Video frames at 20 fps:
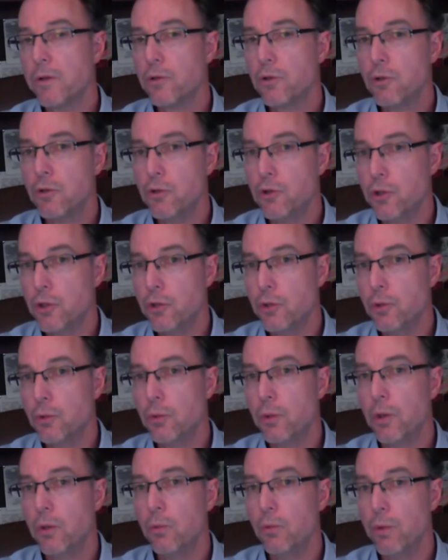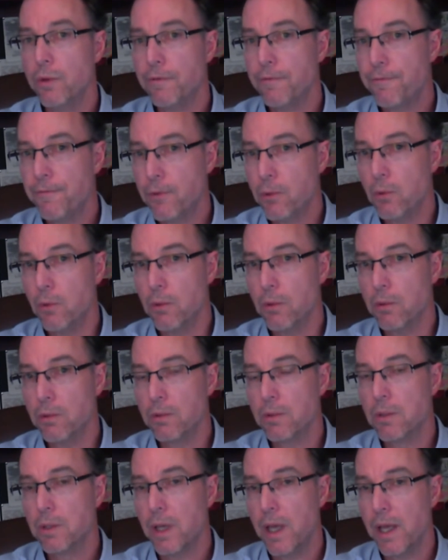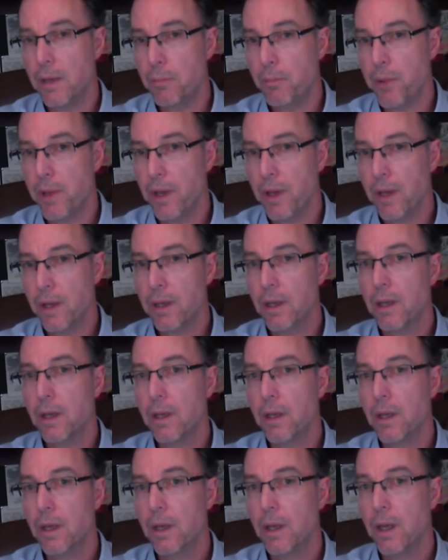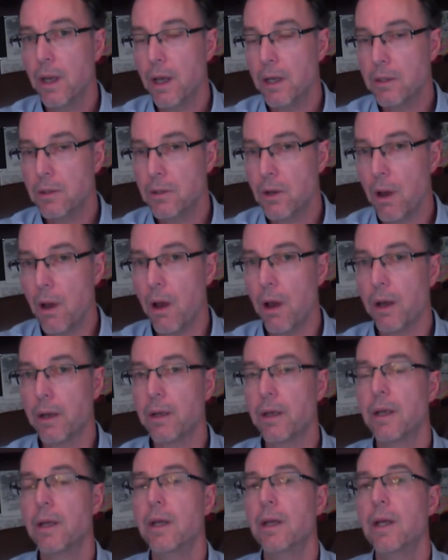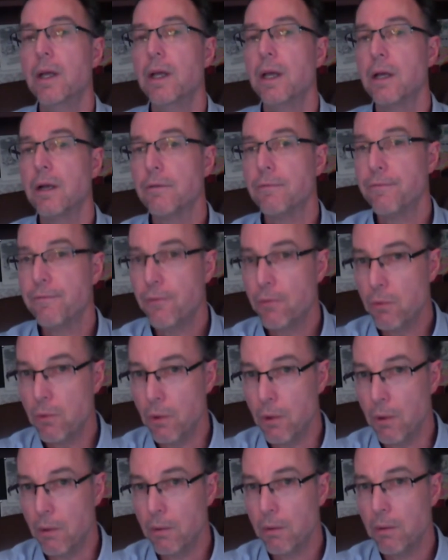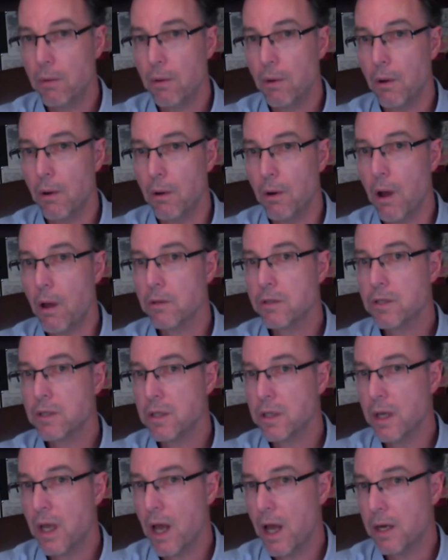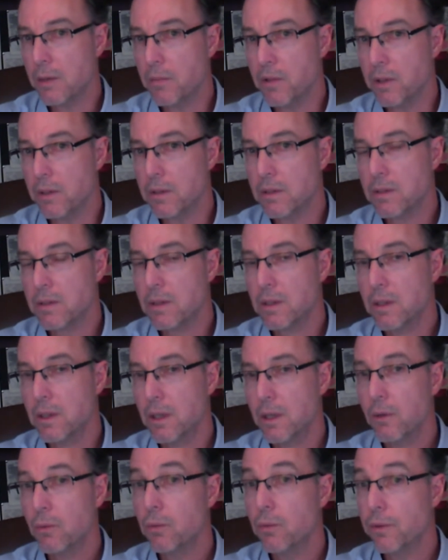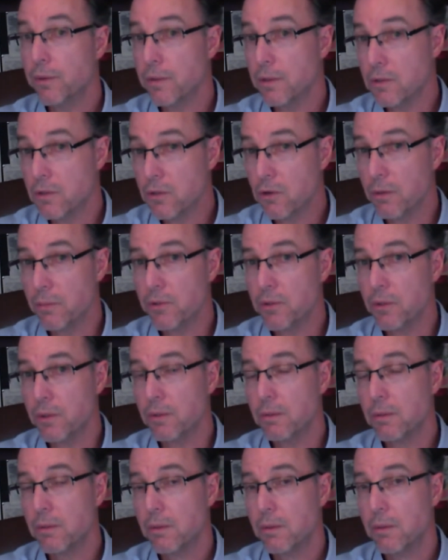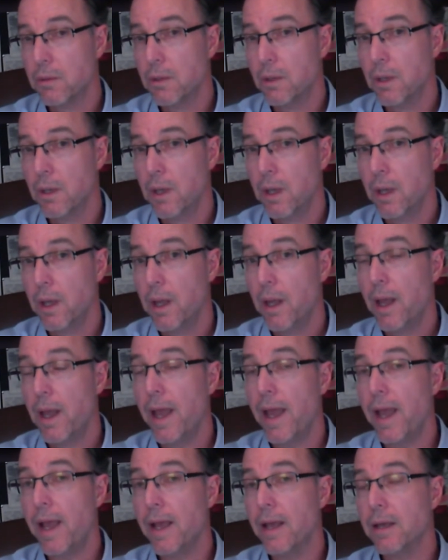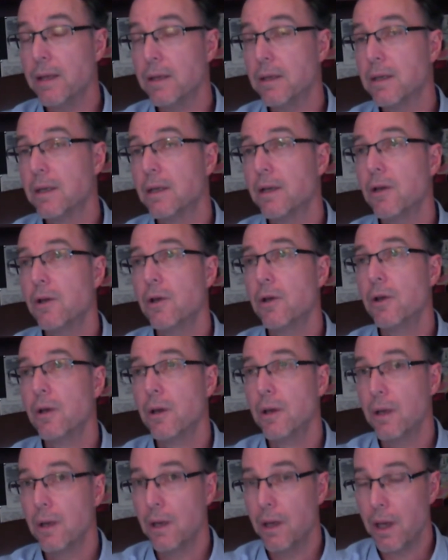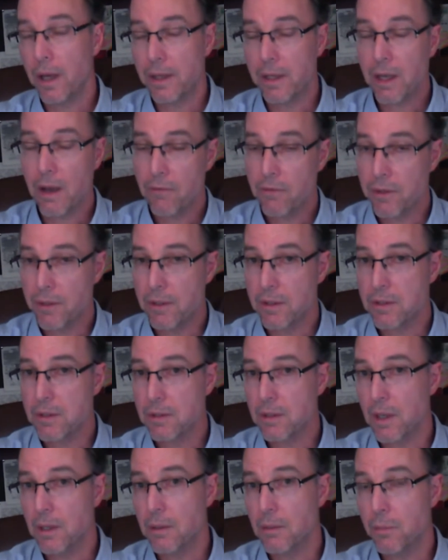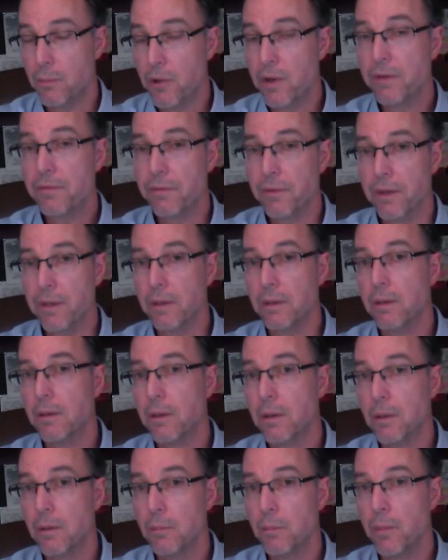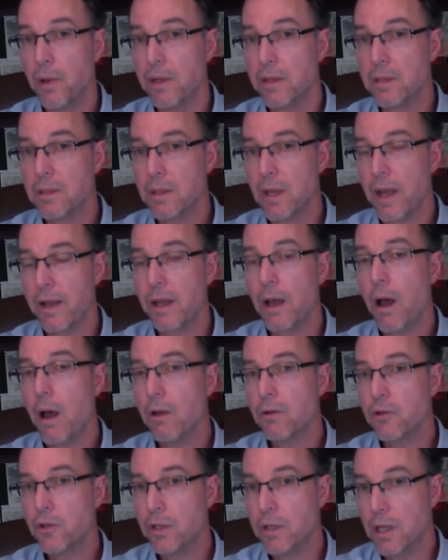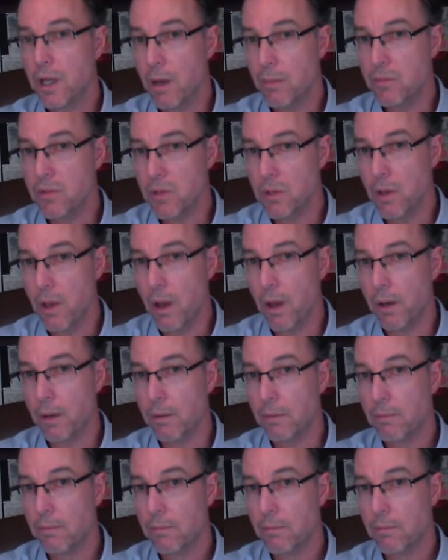to do with fools. A pig, a dog, and a fool are all synonymous within Scripture. And I covered this briefly, but psychology comes along,